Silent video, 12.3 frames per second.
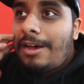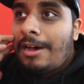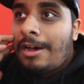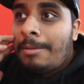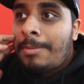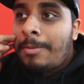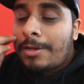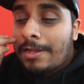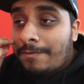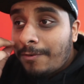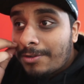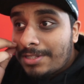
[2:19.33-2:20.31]
I'm
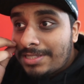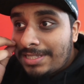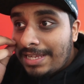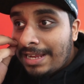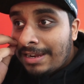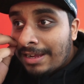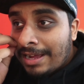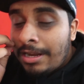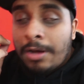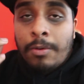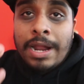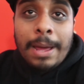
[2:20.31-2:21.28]
looking forward to seeing, like, I
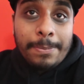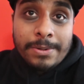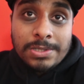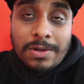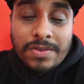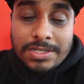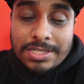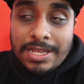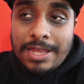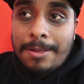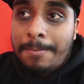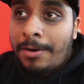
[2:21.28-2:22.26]
know what happens,
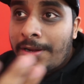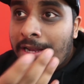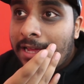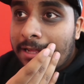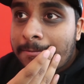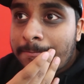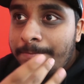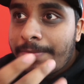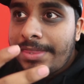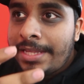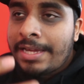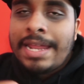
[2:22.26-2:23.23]
obviously, but like,
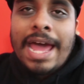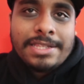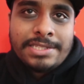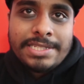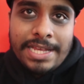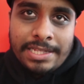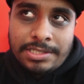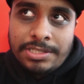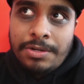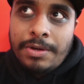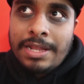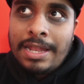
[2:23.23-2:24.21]
they're gonna add scenes
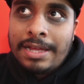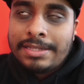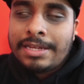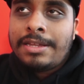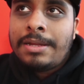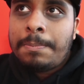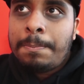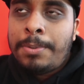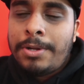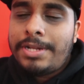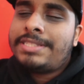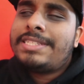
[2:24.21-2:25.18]
to it. Like, they're gonna
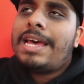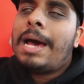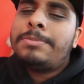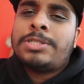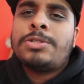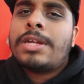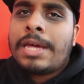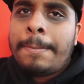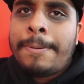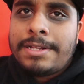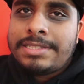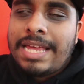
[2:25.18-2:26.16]
put this. I'm sure they're gonna
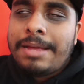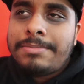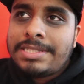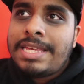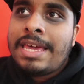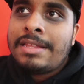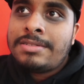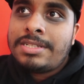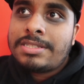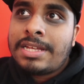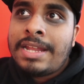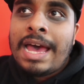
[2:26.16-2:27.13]
put the same scenes,
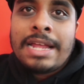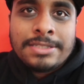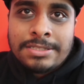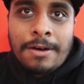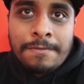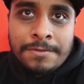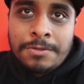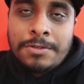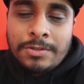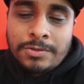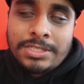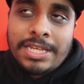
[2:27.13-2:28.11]
just gonna add stuff to
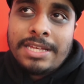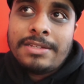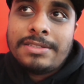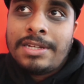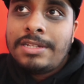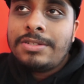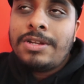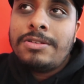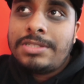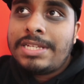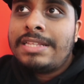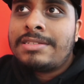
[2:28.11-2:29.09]
those scenes,
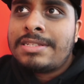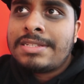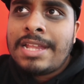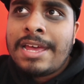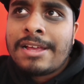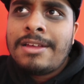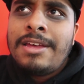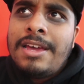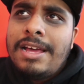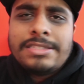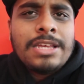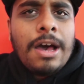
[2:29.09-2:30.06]
because it's like
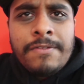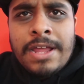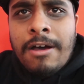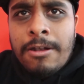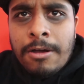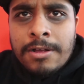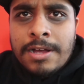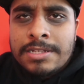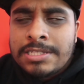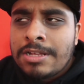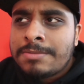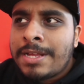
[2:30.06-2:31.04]
it's half an hour
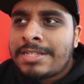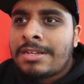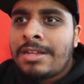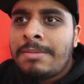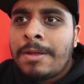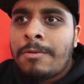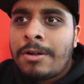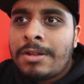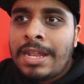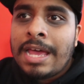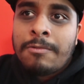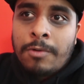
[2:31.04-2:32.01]
longer, so it's basically gonna be
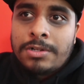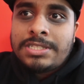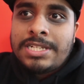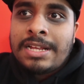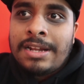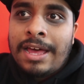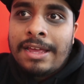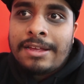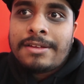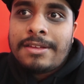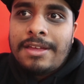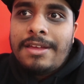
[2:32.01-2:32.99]
like watching
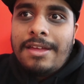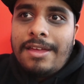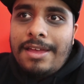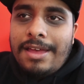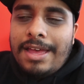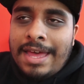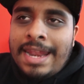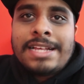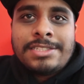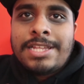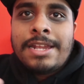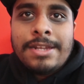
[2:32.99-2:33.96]
like an
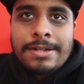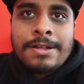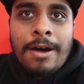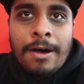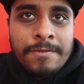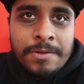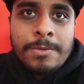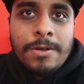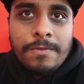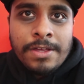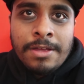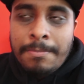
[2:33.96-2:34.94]
extended cut of the
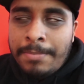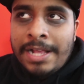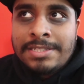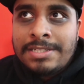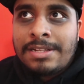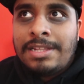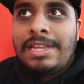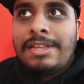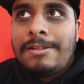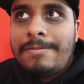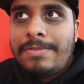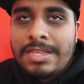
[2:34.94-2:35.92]
movie.
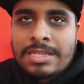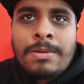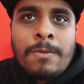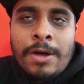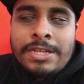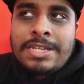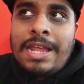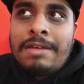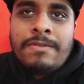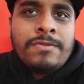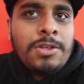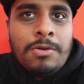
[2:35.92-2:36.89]
Basically, that's gonna be what it's
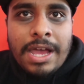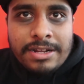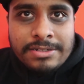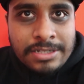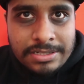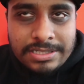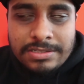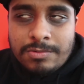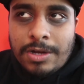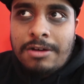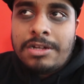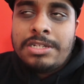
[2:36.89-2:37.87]
like, with new actors as
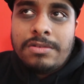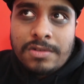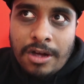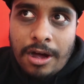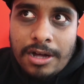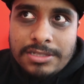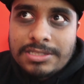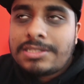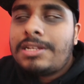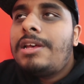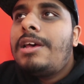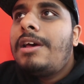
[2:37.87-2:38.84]
well, a new cast.